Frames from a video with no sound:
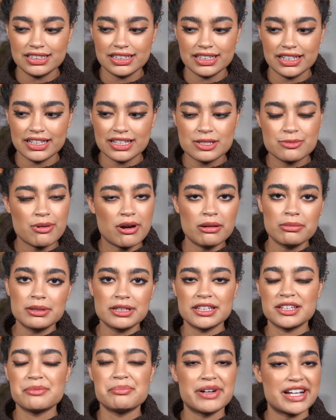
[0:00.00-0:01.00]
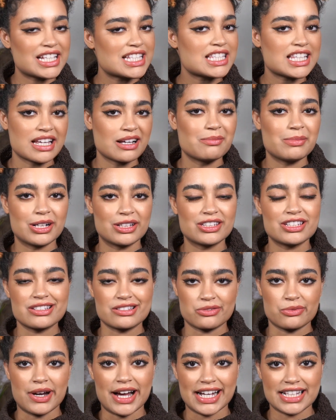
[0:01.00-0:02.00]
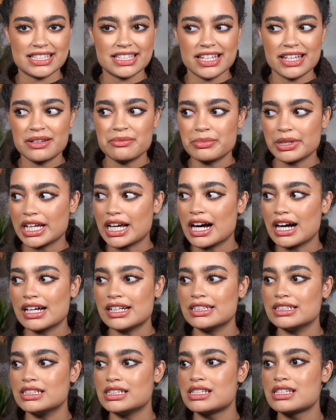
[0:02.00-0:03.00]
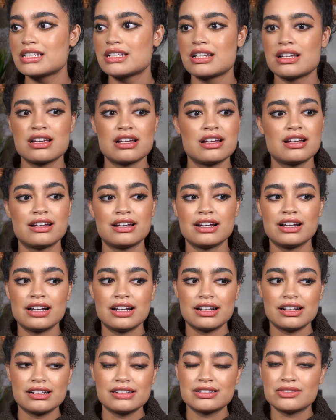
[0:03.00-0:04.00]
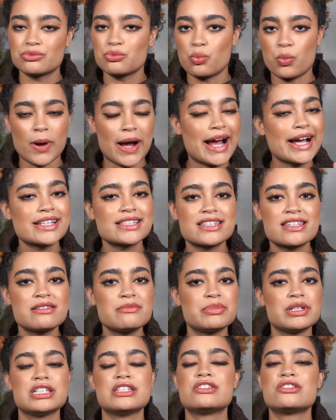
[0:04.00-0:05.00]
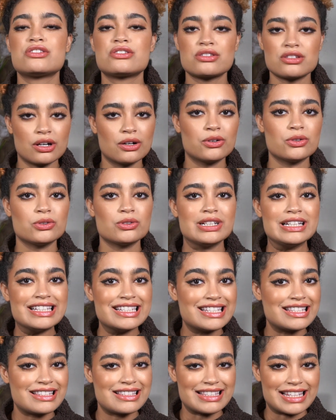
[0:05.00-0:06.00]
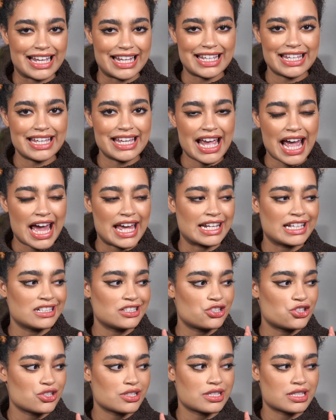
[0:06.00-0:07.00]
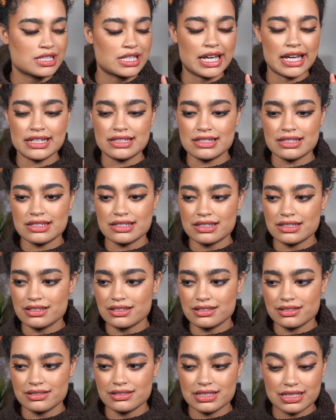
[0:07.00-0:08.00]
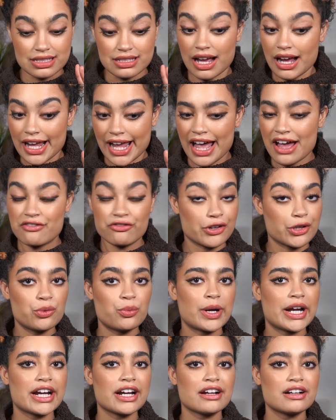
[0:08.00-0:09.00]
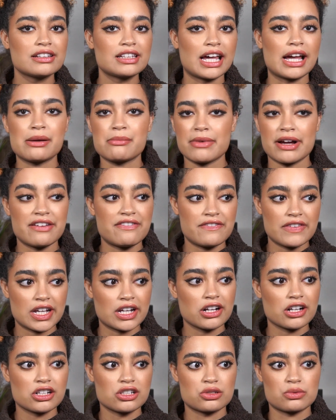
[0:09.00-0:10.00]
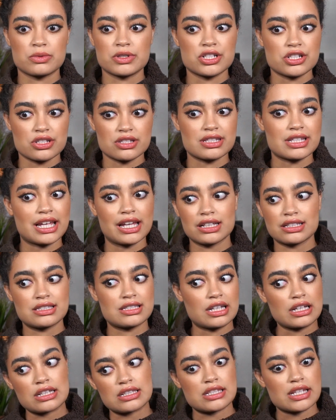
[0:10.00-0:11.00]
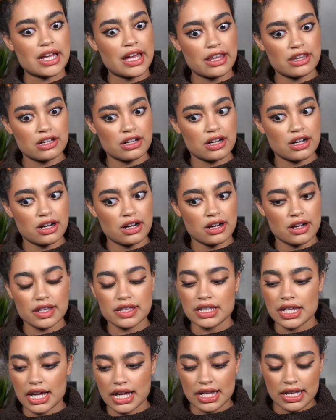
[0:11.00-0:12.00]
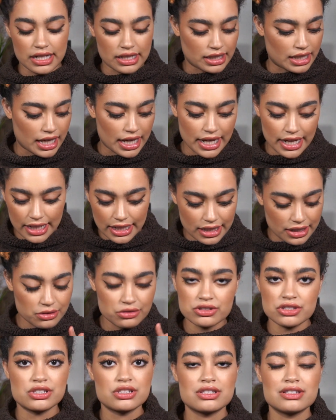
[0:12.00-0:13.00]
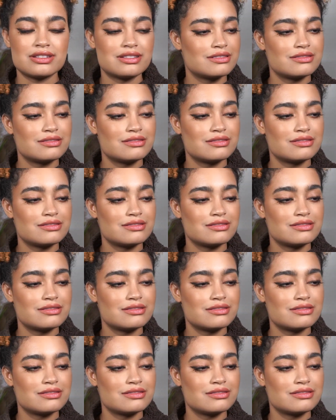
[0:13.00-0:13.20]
it's probably the best thing about this wax kit because wax can be so sticky and it just gets stuck everywhere. Like my fingers were just like sticking together and then like it was